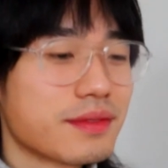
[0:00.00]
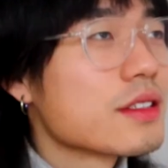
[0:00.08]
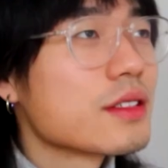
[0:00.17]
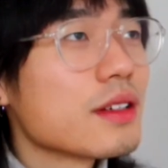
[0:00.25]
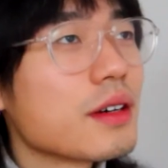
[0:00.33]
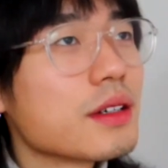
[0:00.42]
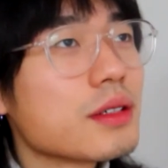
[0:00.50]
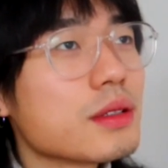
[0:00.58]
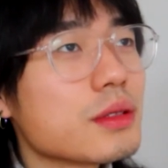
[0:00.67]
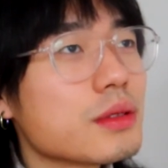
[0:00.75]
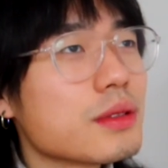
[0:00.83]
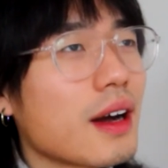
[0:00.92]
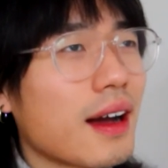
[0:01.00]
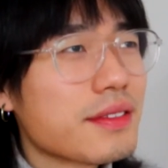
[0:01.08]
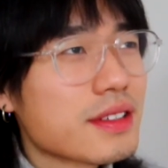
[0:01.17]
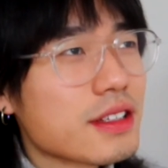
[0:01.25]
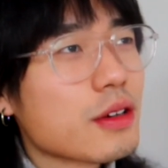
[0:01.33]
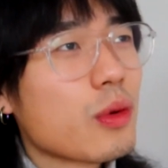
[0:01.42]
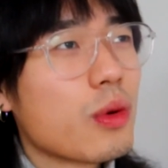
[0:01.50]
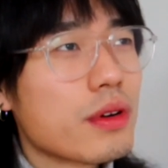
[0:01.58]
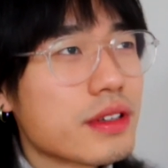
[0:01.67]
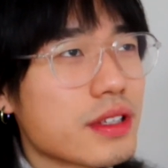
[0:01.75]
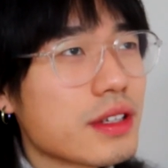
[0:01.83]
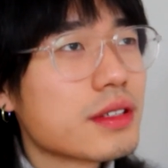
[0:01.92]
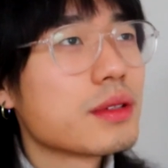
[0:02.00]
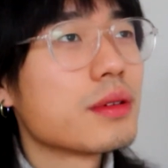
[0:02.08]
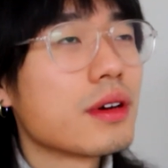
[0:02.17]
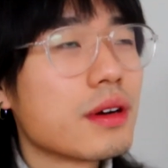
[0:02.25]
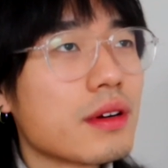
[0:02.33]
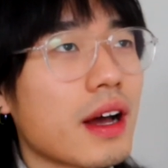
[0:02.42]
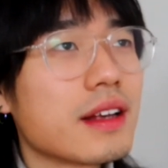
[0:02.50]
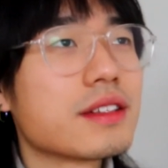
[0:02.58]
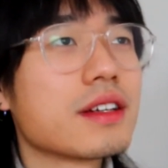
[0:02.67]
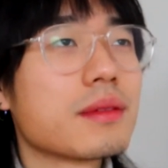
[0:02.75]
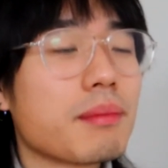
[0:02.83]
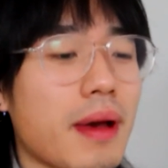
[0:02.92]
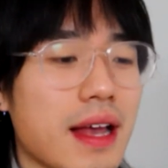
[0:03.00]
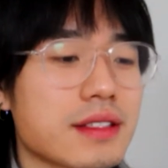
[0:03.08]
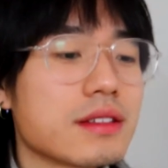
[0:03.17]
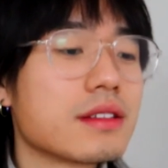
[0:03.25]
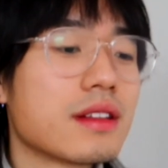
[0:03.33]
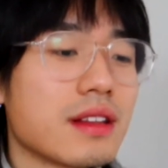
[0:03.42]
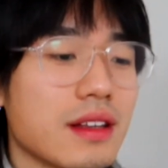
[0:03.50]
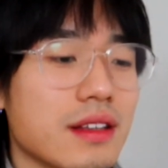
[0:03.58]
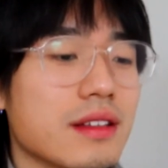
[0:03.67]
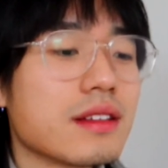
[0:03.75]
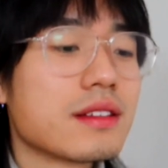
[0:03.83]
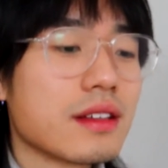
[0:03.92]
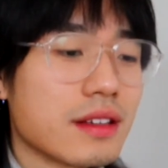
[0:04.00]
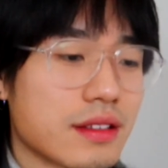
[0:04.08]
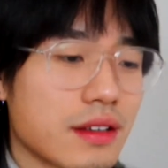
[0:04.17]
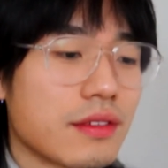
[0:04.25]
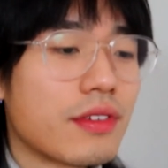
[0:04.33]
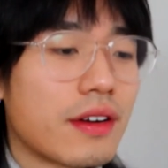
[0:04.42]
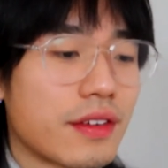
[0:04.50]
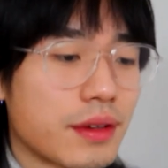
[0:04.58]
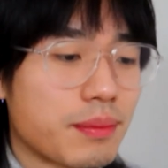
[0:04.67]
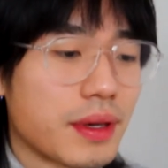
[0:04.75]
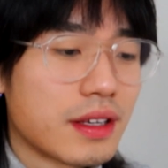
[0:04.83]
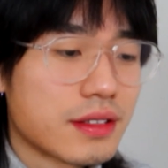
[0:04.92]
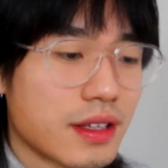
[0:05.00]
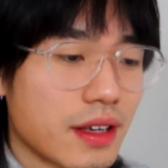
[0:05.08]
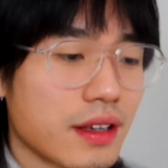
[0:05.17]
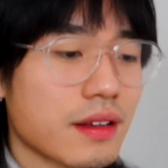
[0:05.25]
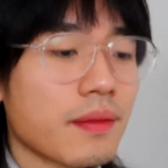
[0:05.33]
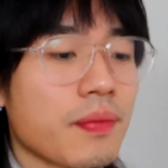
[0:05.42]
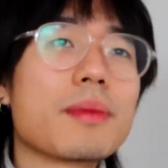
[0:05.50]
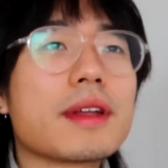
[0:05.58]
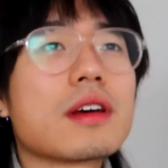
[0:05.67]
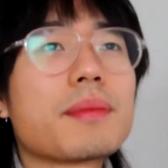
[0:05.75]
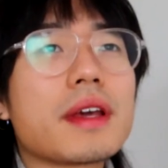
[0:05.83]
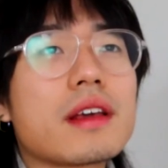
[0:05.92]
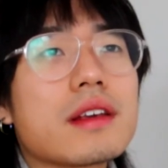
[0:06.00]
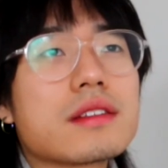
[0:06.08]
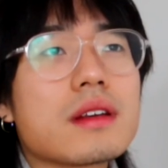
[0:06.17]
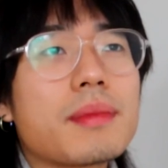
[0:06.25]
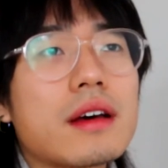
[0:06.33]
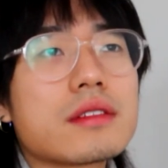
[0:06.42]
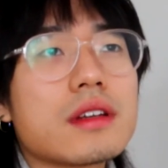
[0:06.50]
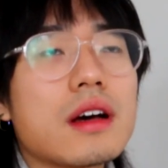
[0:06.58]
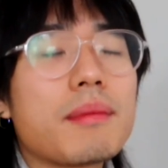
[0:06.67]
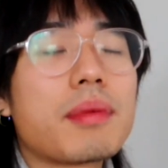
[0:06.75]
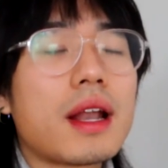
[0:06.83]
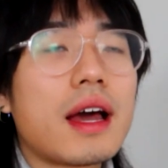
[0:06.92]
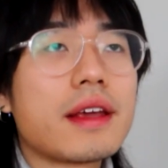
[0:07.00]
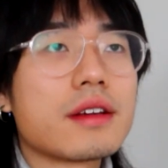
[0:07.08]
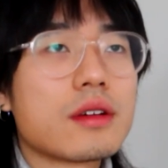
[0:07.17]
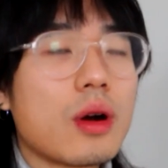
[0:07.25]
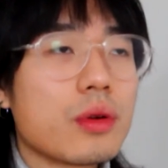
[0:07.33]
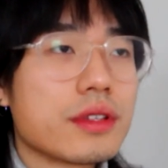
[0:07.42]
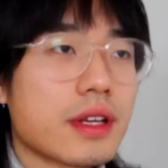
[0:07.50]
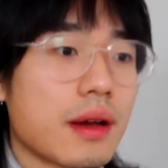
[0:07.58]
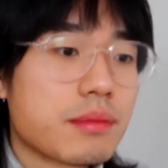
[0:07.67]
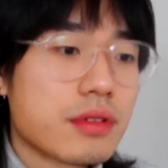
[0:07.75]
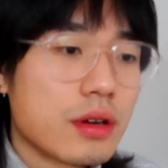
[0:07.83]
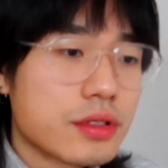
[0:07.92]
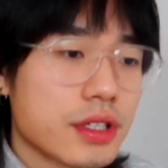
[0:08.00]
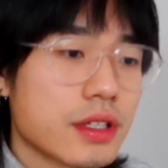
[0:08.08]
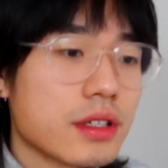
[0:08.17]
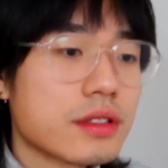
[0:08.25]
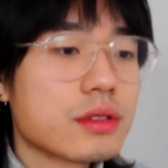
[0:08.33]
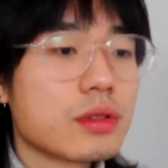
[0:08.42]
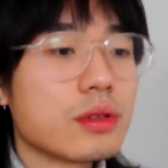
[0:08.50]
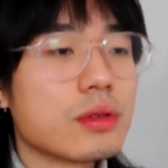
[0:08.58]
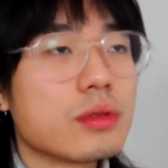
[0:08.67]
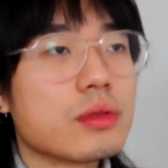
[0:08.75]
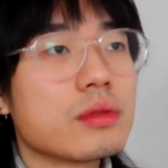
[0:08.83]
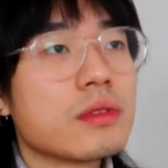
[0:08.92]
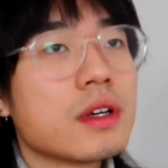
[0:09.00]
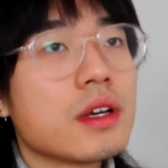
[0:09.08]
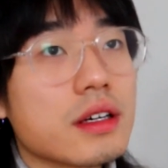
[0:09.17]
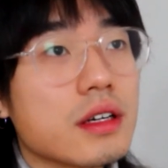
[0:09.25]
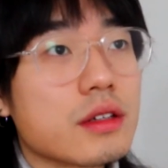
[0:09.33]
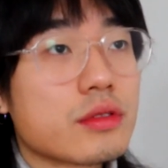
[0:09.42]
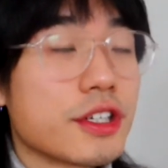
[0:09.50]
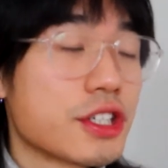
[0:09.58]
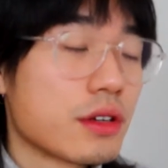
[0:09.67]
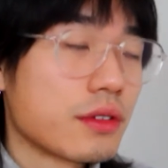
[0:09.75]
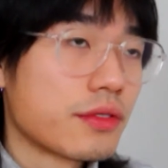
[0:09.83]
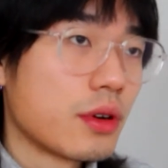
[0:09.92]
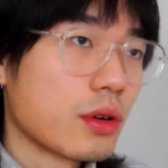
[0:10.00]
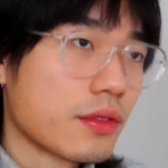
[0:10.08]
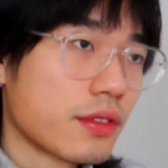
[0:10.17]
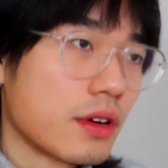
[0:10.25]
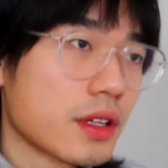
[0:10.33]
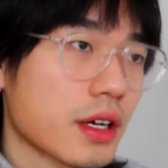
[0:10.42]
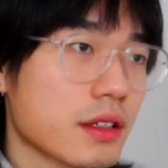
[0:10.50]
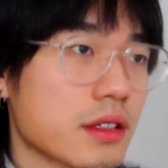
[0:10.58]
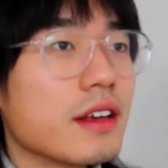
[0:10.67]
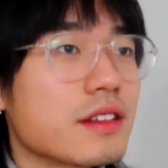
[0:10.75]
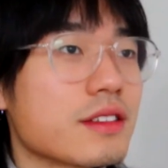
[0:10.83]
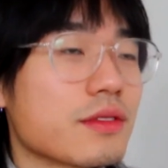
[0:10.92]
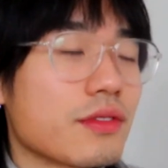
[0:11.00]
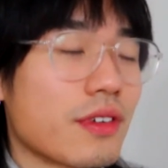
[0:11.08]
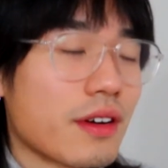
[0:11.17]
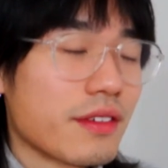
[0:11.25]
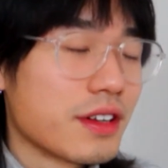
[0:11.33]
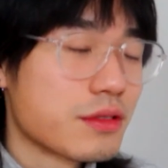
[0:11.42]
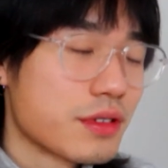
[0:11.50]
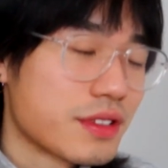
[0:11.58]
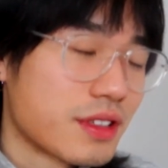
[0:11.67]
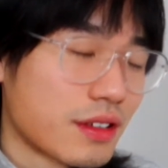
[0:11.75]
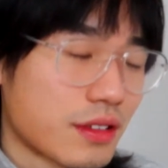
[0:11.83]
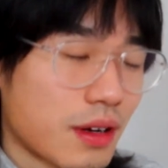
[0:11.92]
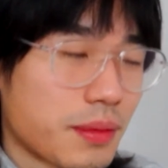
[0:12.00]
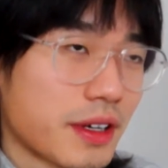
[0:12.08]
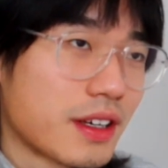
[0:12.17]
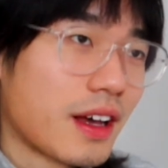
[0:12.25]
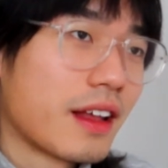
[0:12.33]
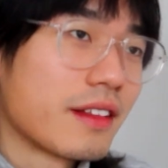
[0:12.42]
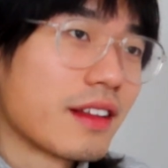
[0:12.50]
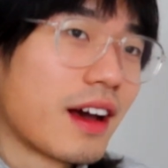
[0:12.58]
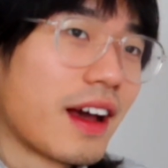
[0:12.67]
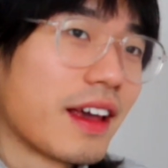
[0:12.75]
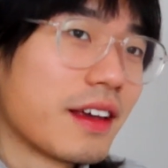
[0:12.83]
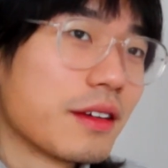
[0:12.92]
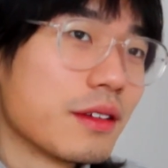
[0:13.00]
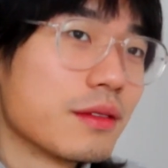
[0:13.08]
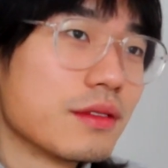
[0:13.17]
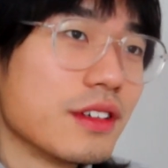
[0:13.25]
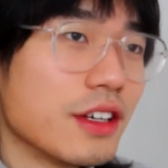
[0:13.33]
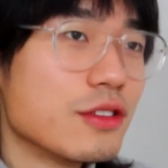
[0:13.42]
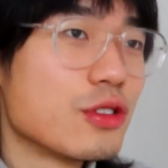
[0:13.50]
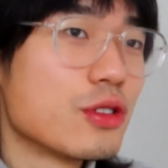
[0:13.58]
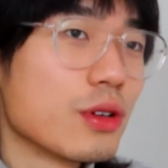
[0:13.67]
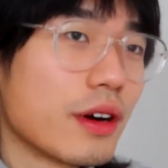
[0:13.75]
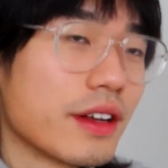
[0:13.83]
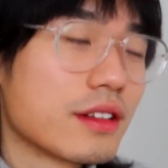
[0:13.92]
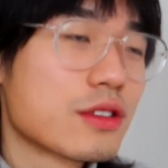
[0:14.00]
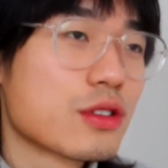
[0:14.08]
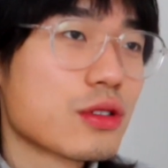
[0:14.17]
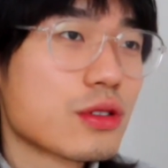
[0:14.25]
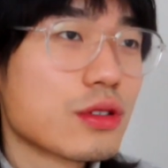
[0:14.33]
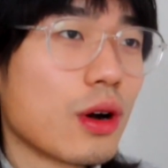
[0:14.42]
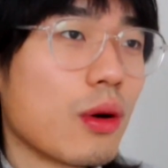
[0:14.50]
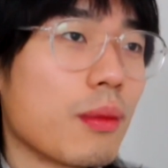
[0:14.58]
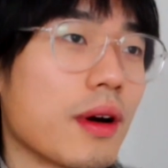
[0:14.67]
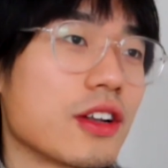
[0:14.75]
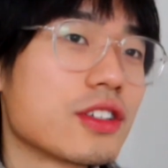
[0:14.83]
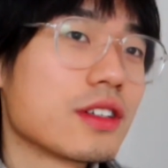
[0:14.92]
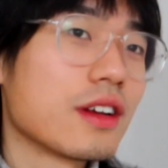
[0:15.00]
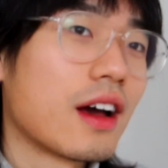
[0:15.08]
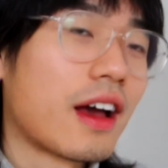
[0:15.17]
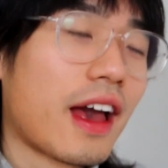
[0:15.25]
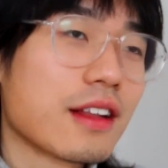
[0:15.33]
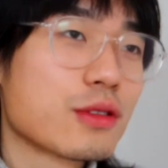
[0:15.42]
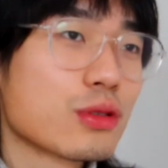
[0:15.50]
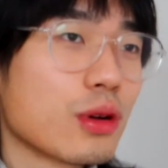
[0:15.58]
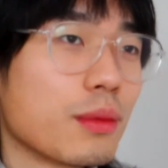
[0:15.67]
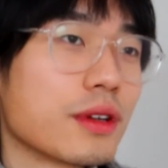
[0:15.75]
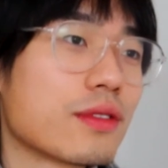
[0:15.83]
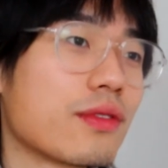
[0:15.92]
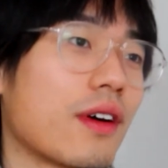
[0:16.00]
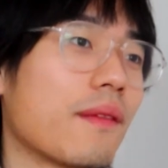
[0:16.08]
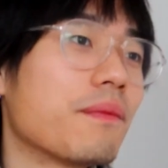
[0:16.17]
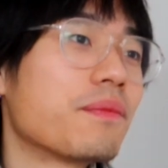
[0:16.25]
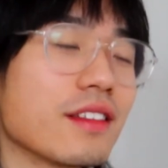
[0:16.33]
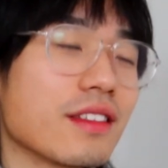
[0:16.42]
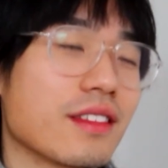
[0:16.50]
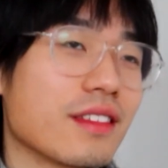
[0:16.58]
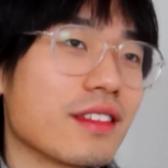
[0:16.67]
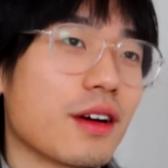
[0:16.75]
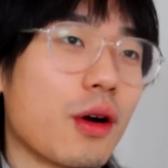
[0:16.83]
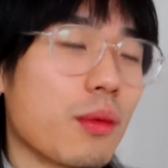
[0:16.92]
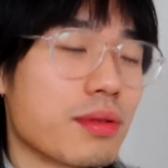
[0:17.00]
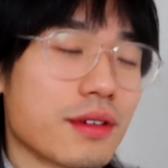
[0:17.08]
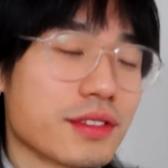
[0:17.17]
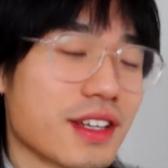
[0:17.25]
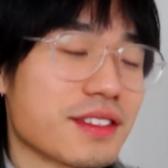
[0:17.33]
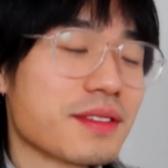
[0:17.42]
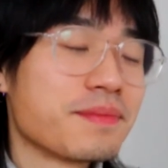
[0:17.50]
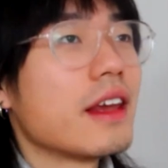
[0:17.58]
So after the courses, you know, I think master thesis is a very big thing. So my topic is about applying co-design approaches to the creation of code of conduct. It's a very interesting topic, and I enjoyed so much. I had so much fun in the whole process.